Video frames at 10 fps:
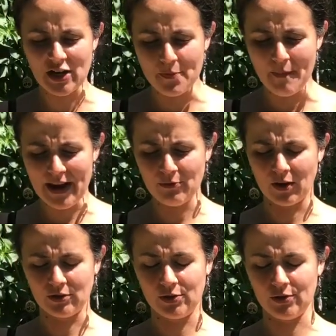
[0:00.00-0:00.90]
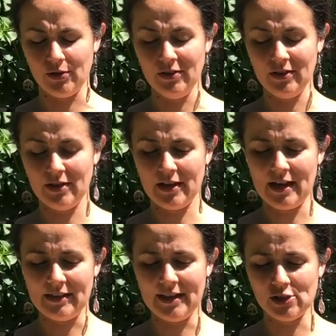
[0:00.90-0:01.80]
you might want to,
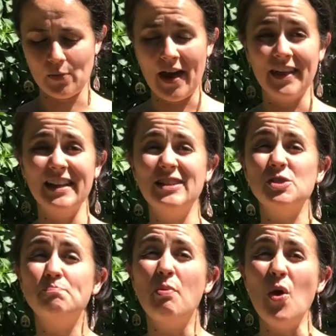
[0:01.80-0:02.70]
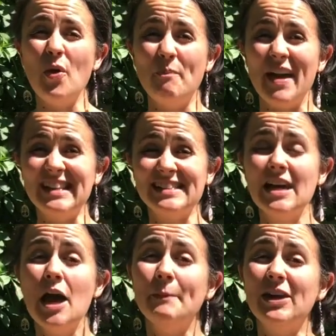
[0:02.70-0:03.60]
in this weather, just burp it
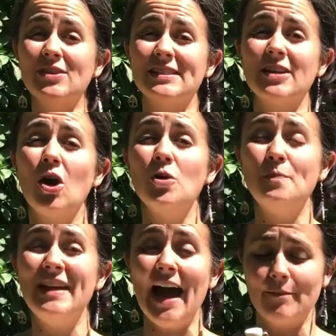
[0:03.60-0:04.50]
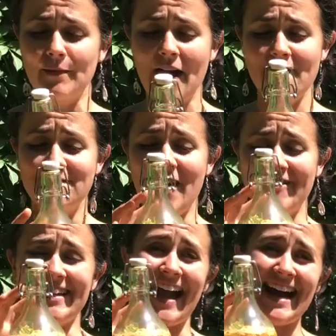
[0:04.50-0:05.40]
because it could become very
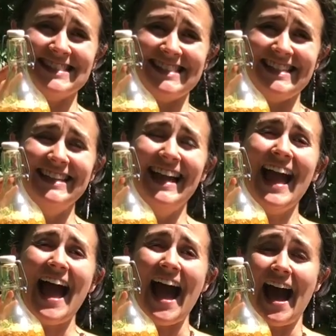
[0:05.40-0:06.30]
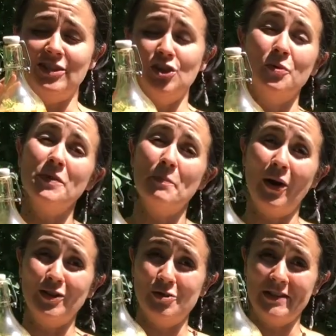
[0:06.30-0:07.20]
gassy and you don't want the
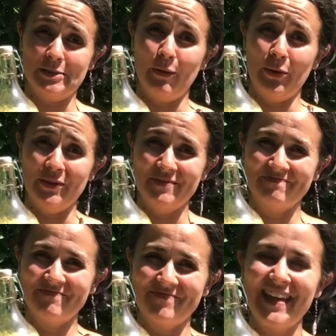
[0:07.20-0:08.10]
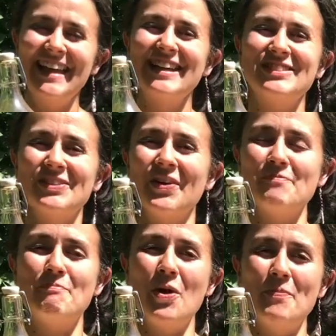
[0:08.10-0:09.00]
bottle to explode. So
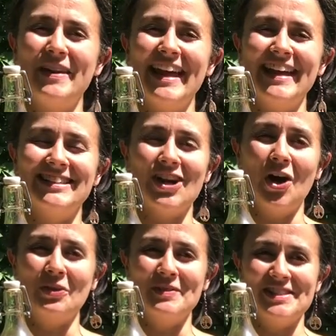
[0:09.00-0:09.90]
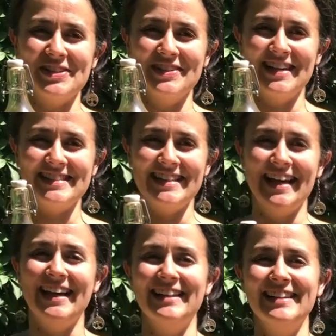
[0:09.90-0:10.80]
burping it is always a good idea.